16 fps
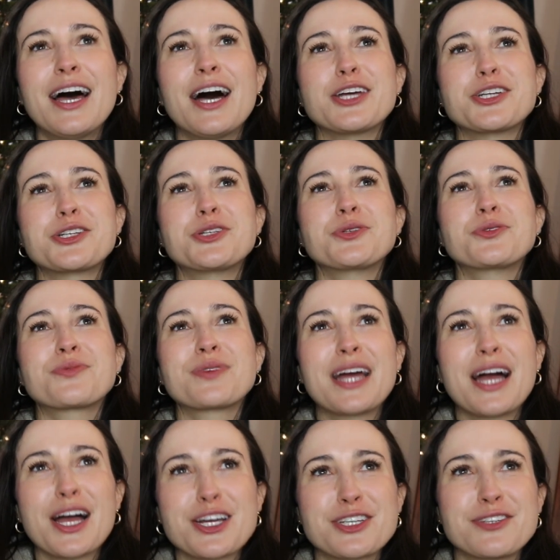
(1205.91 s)
I should do a
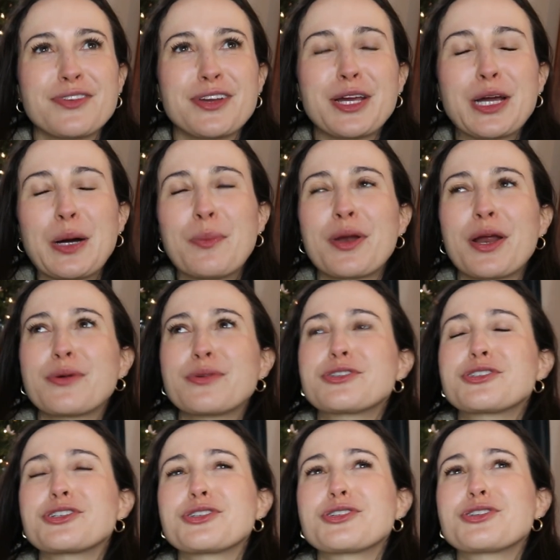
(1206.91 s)
reaction video, but I
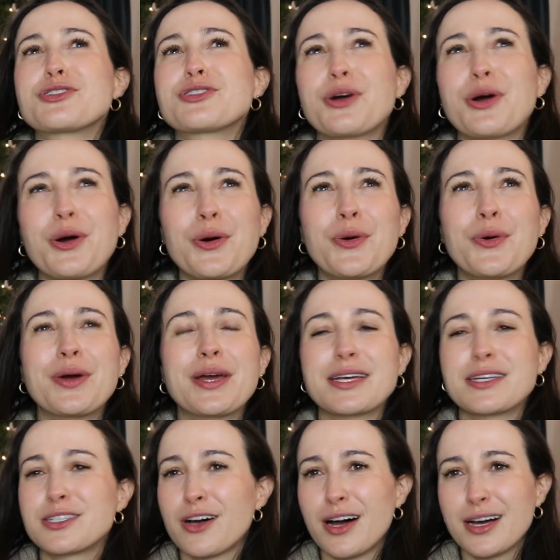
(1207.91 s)
was just so
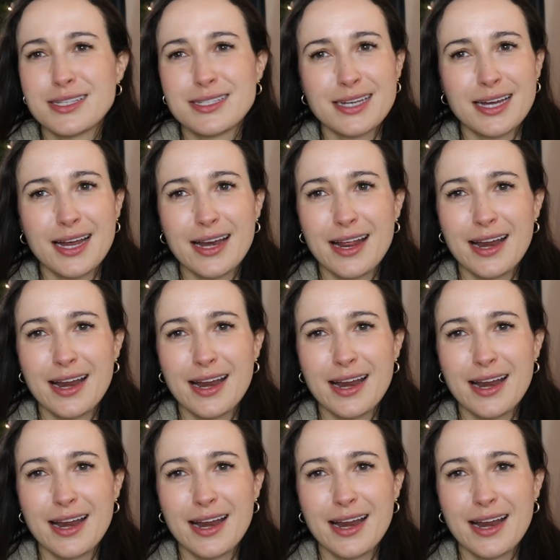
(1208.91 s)
exhausted,